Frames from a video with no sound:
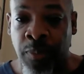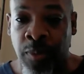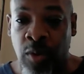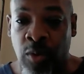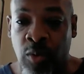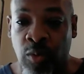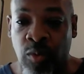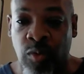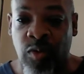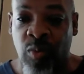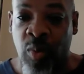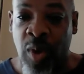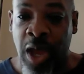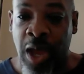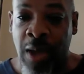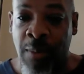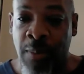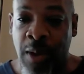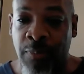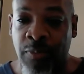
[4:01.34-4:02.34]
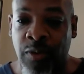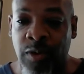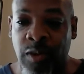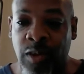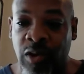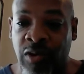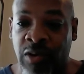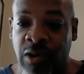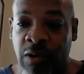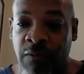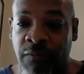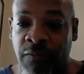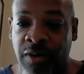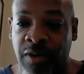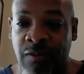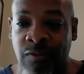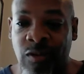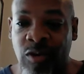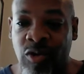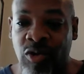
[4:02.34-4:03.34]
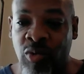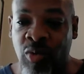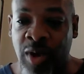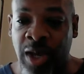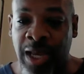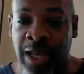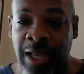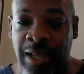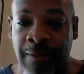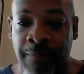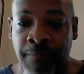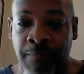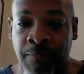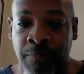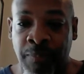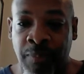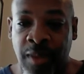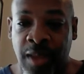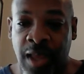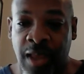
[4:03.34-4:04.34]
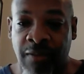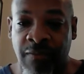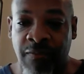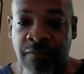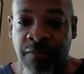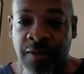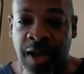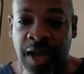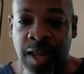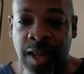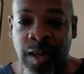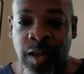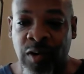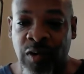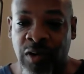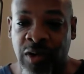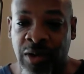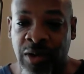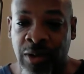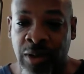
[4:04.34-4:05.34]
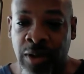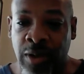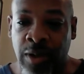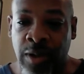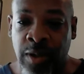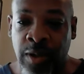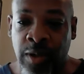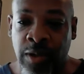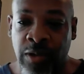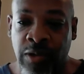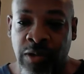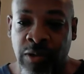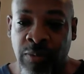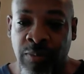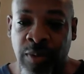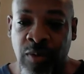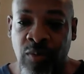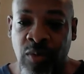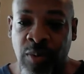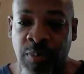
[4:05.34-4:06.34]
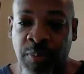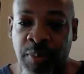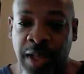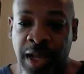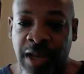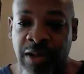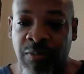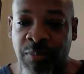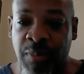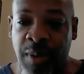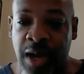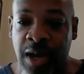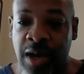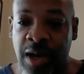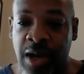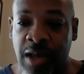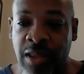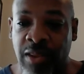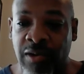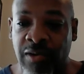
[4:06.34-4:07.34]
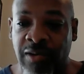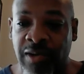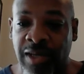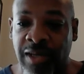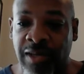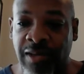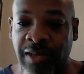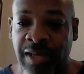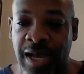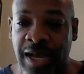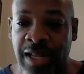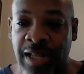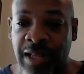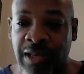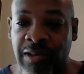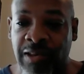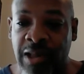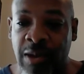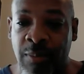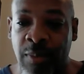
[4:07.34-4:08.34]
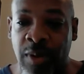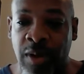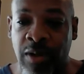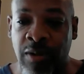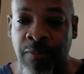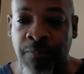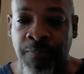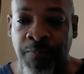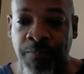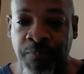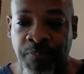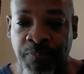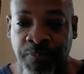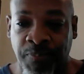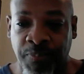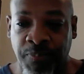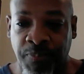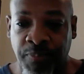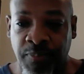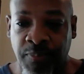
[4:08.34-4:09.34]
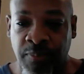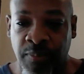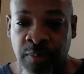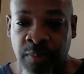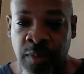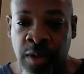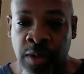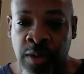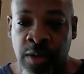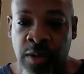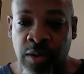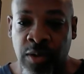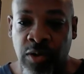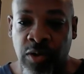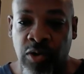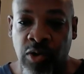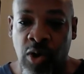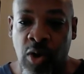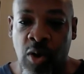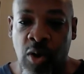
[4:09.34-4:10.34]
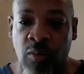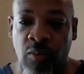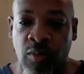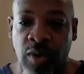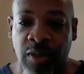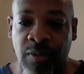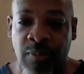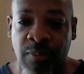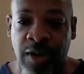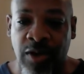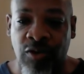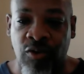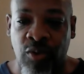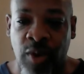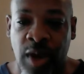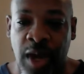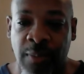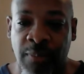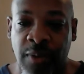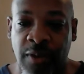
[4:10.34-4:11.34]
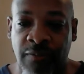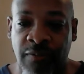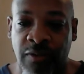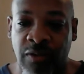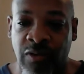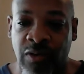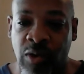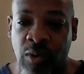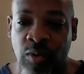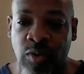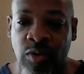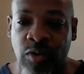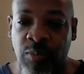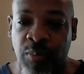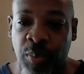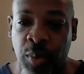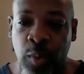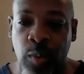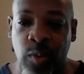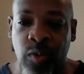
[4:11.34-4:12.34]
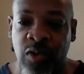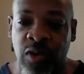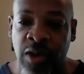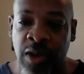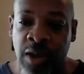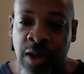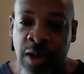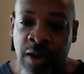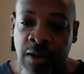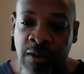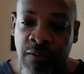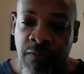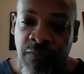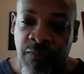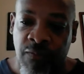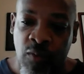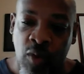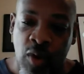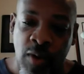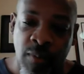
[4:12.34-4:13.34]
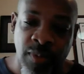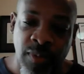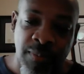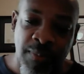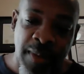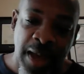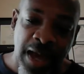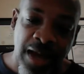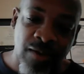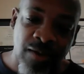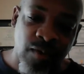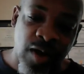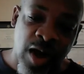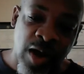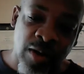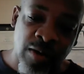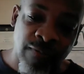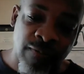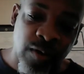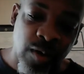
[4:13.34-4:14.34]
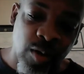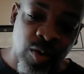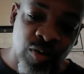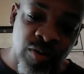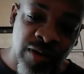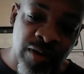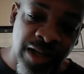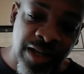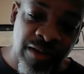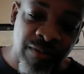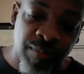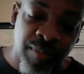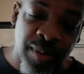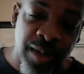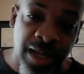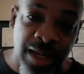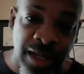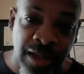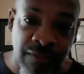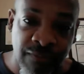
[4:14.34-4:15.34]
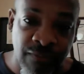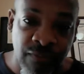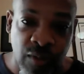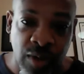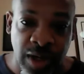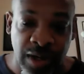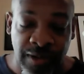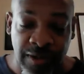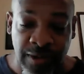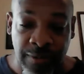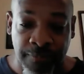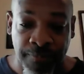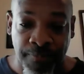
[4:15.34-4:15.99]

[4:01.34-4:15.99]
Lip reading: who swam up to the surface of the screen and vanished, to be replaced by others exactly similar. The dull rhythmic tramp of the soldiers' boots formed the background of Goldstein's bleeding voice.